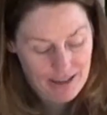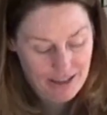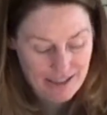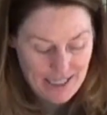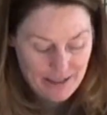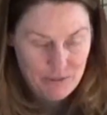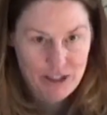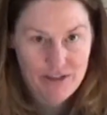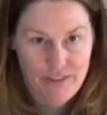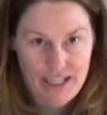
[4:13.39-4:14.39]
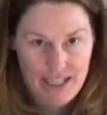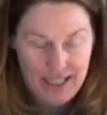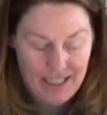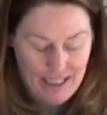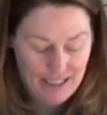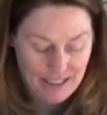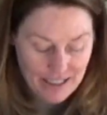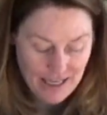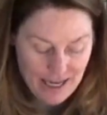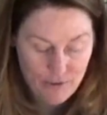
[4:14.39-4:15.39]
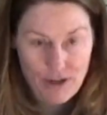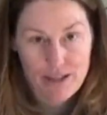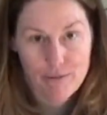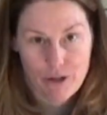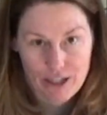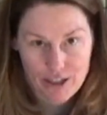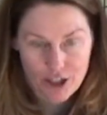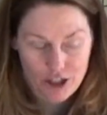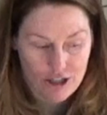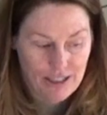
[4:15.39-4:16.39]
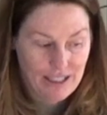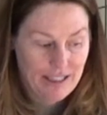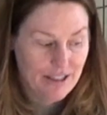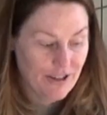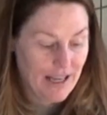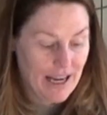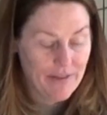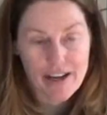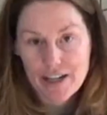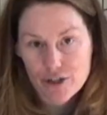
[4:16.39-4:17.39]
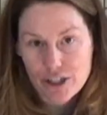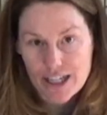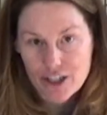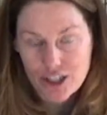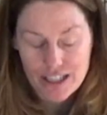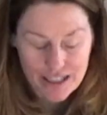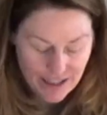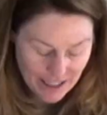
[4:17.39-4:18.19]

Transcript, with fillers: that I'll take them to the bed in and ride them around in the car in, so they have that introduction.